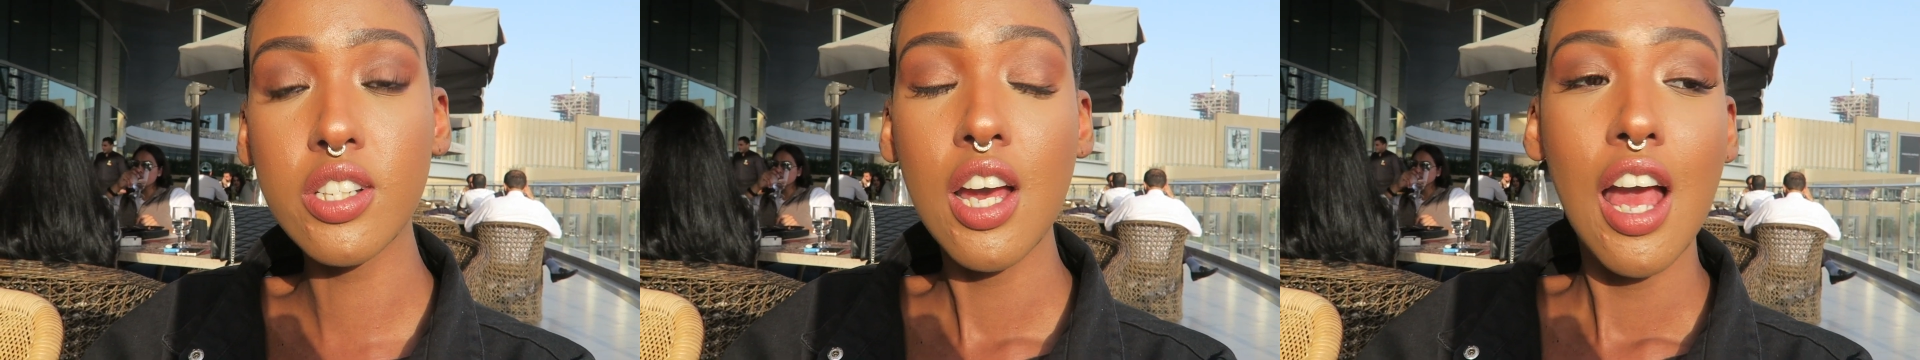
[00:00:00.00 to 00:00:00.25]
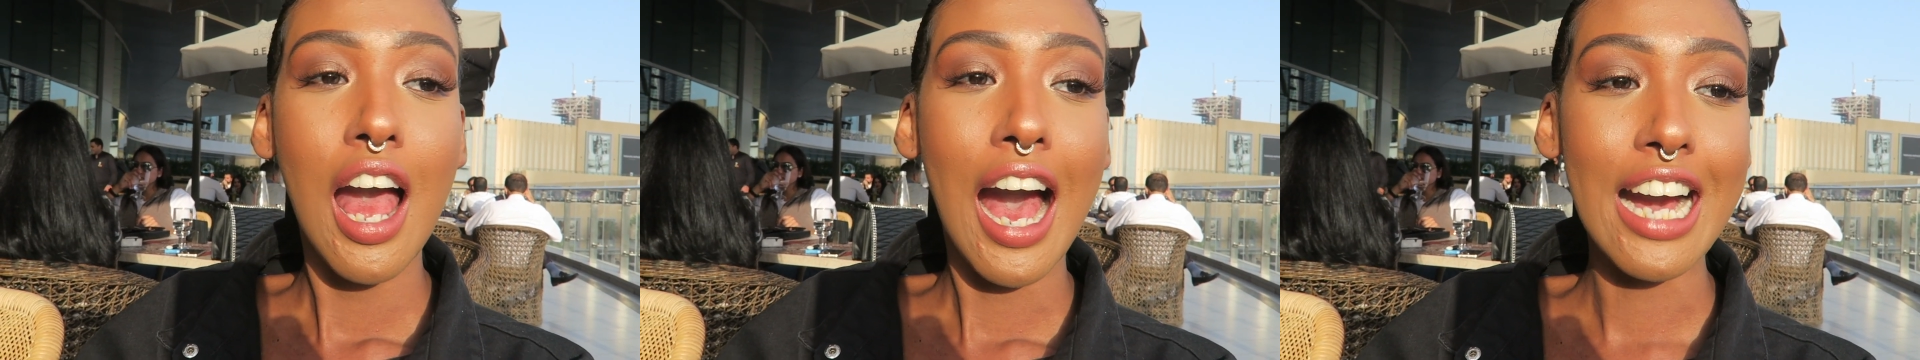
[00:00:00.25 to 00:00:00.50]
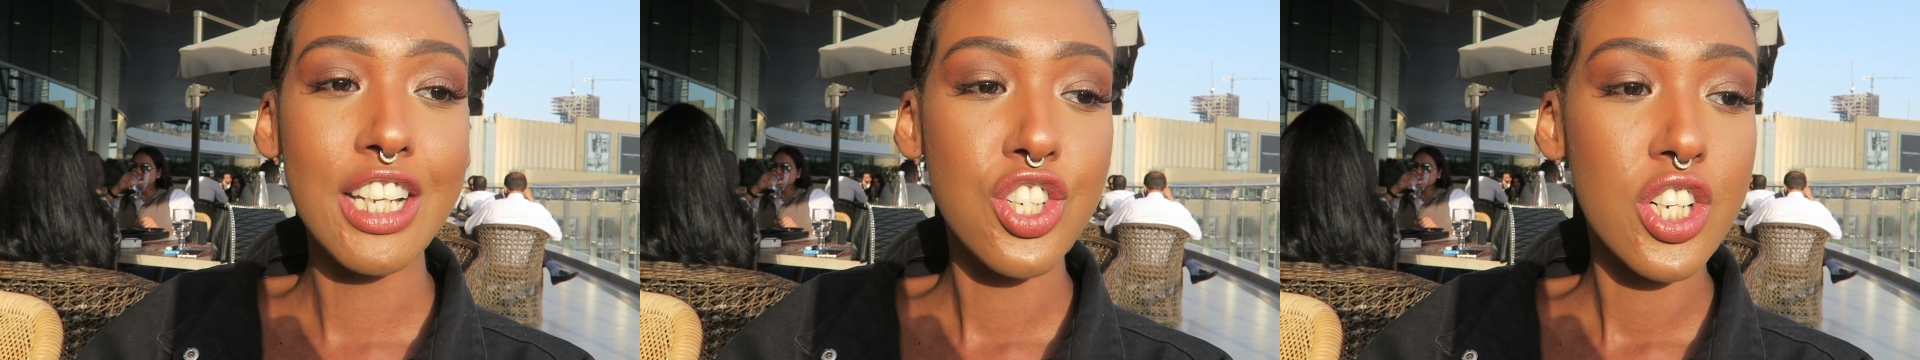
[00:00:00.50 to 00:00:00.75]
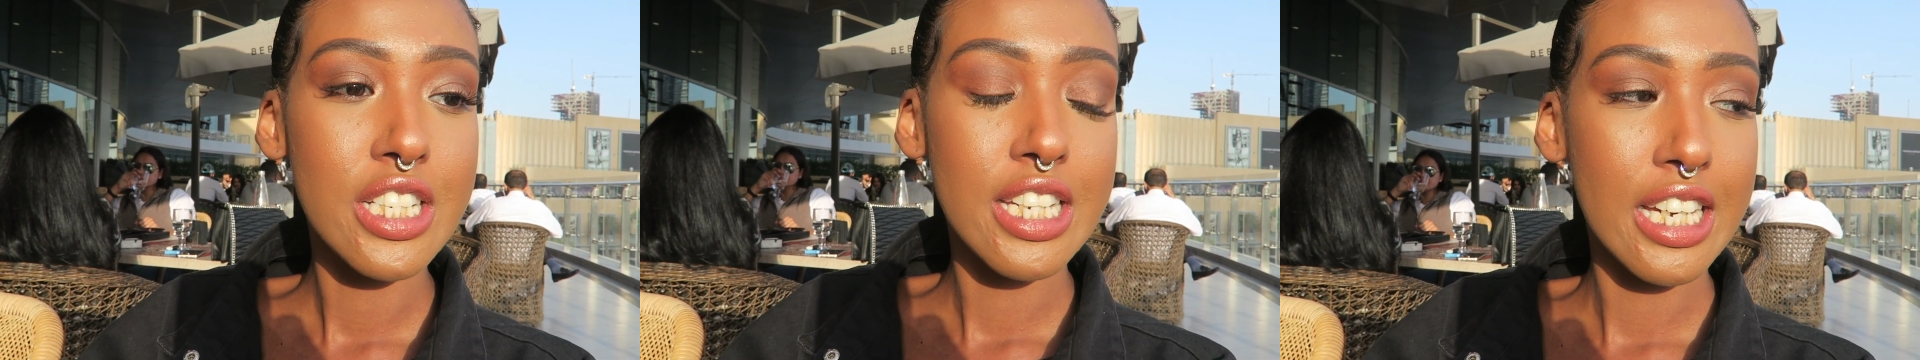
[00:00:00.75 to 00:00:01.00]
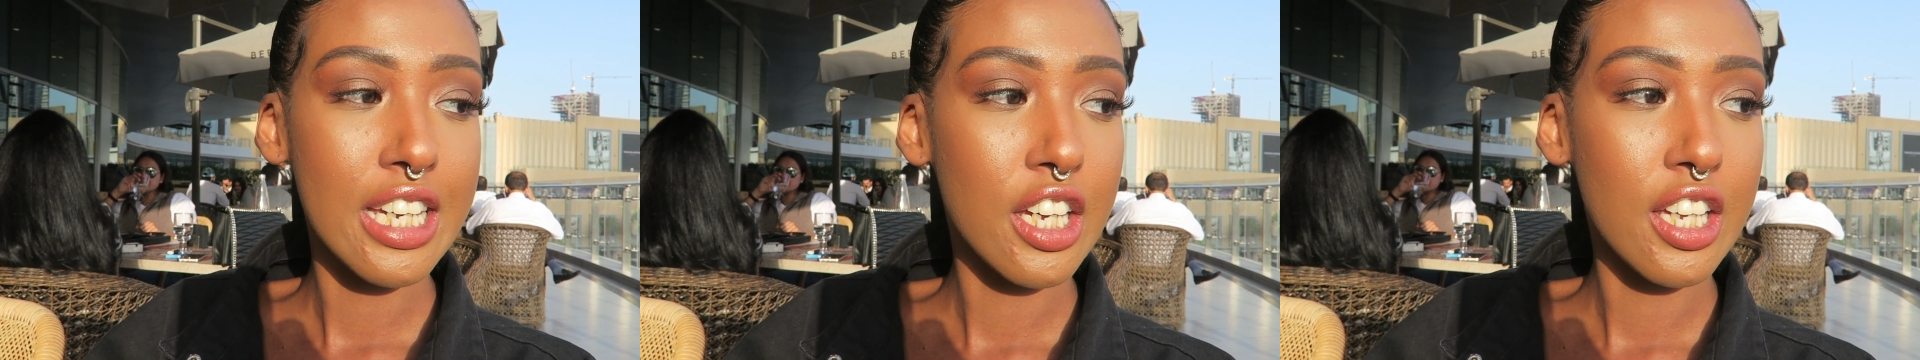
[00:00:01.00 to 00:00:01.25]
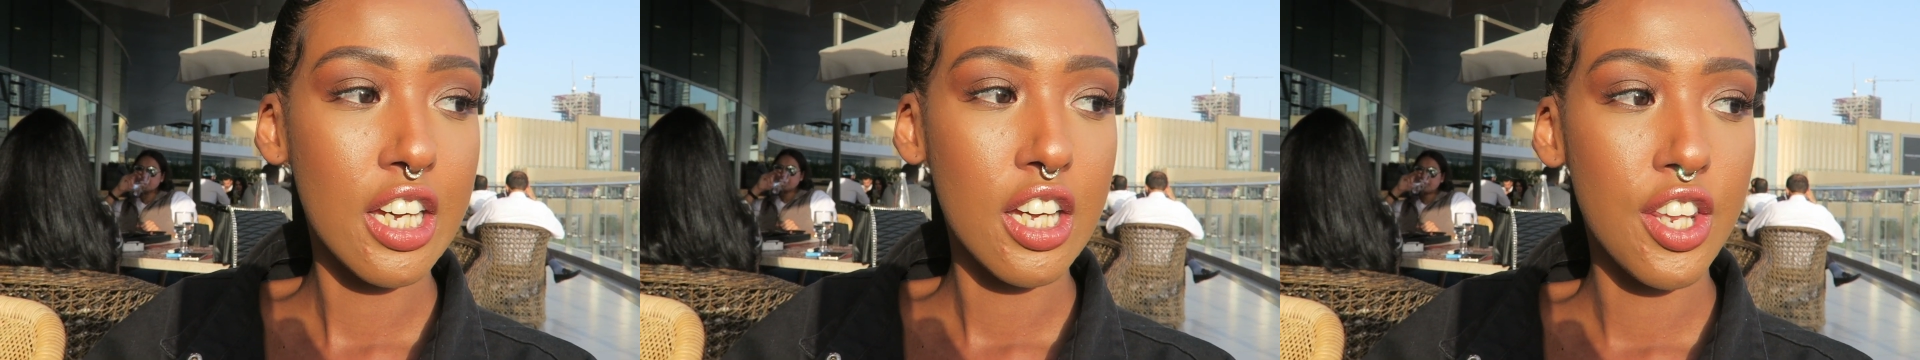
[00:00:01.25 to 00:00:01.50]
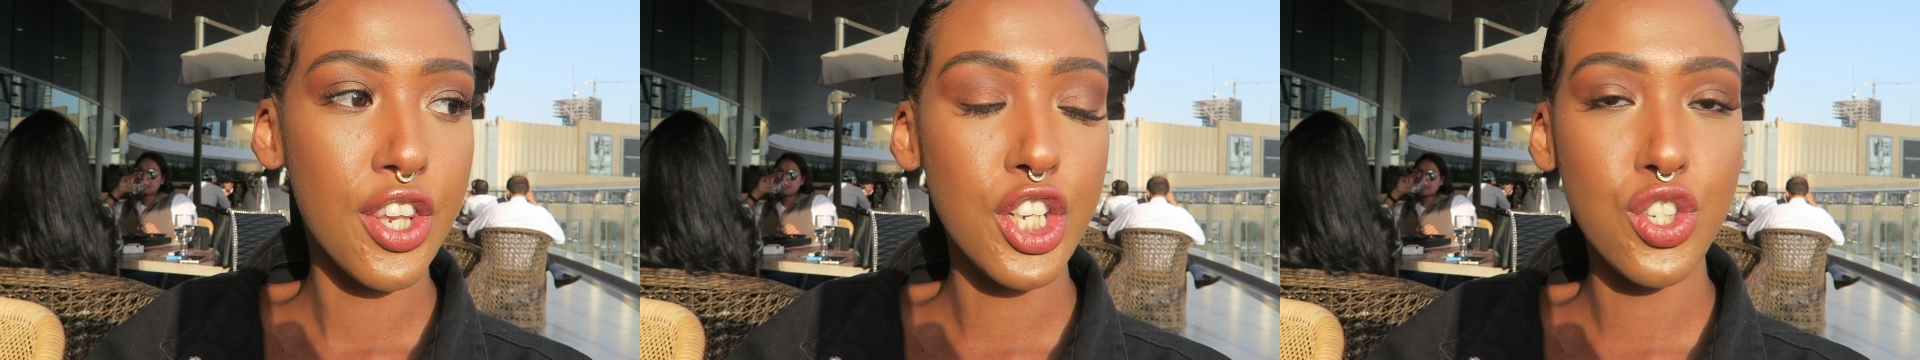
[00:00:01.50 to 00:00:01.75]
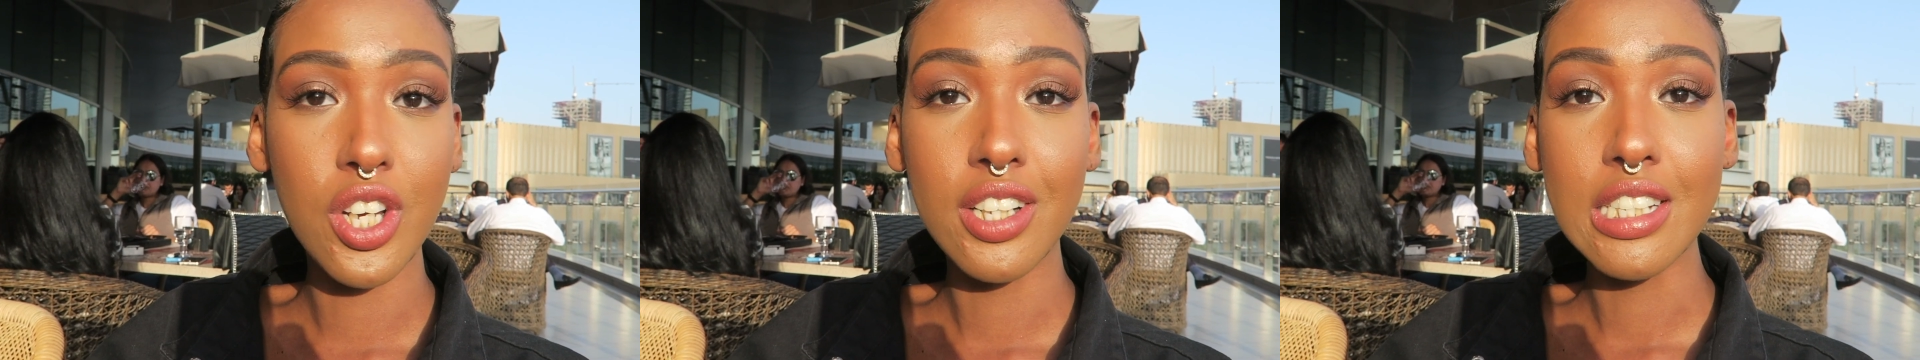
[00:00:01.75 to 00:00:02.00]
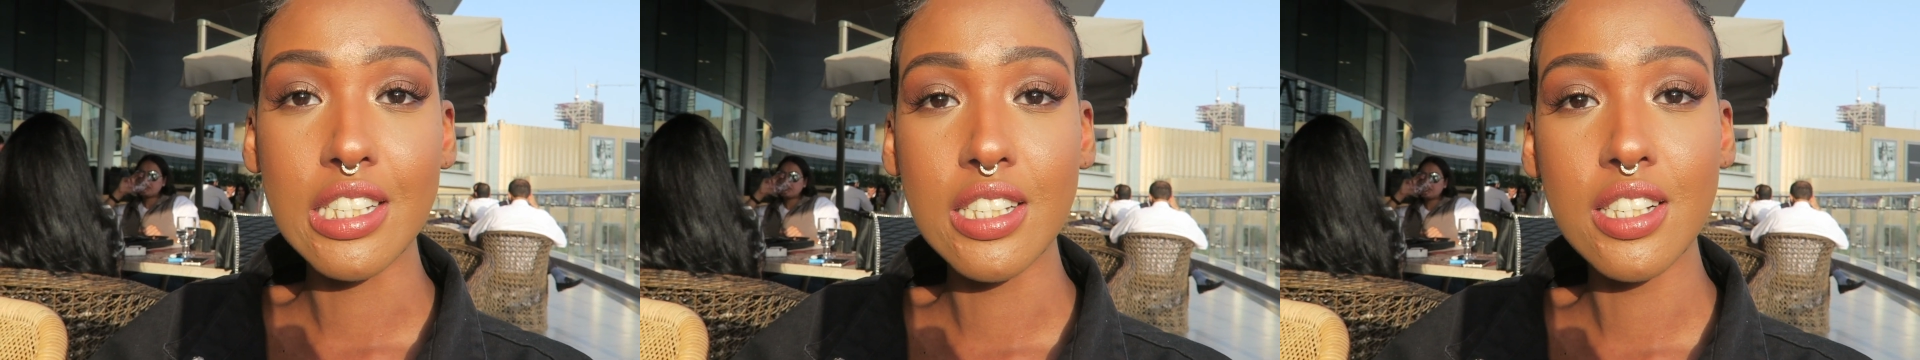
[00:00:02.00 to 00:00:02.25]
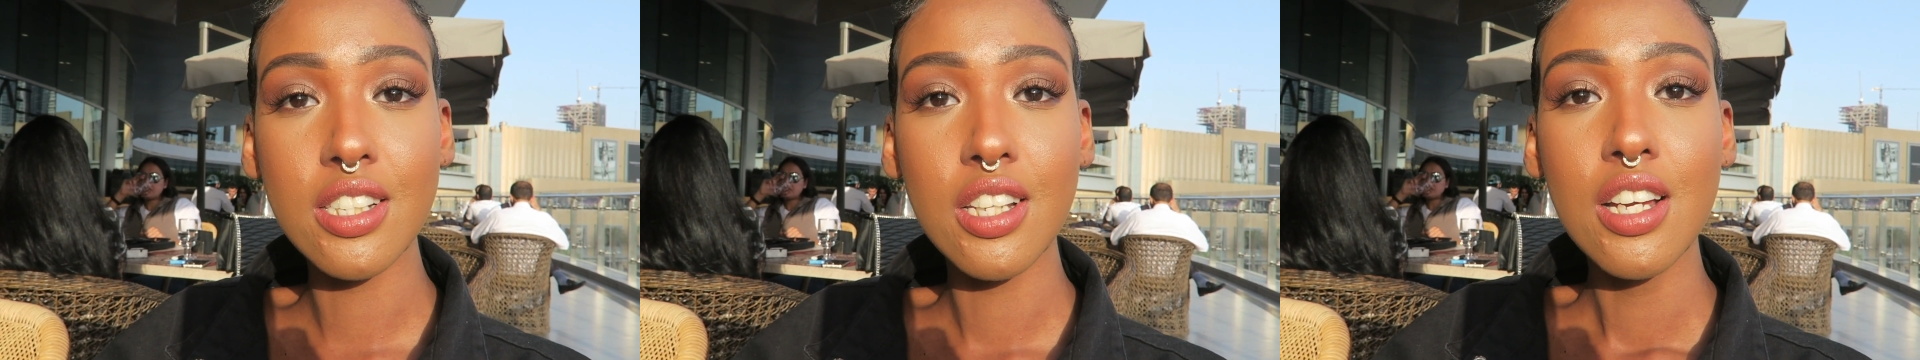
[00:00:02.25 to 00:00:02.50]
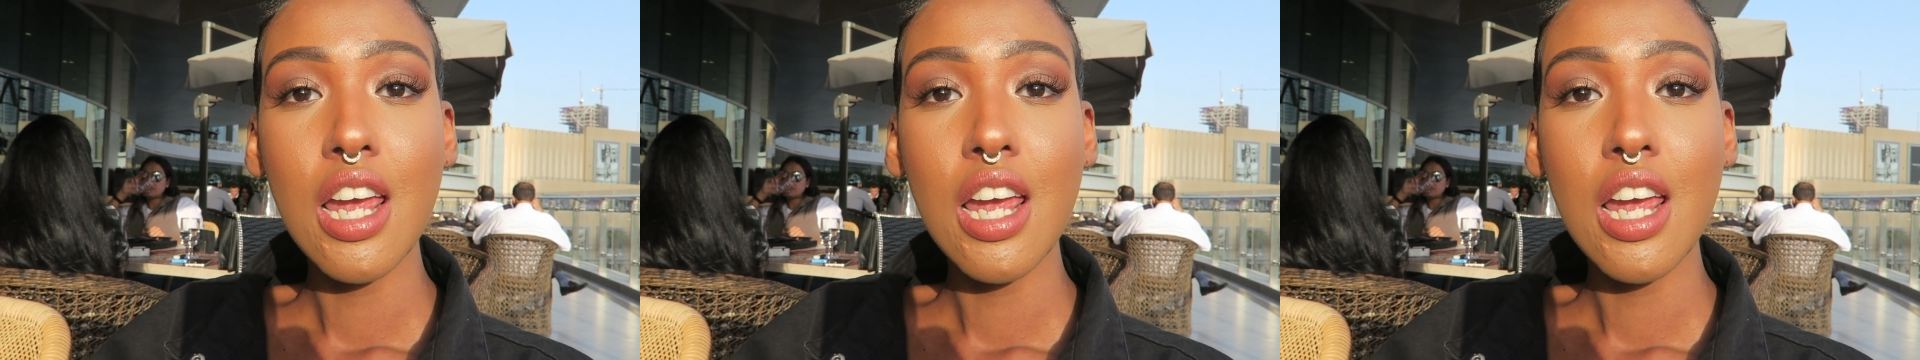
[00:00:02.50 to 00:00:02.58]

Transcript: I started taking the jellies,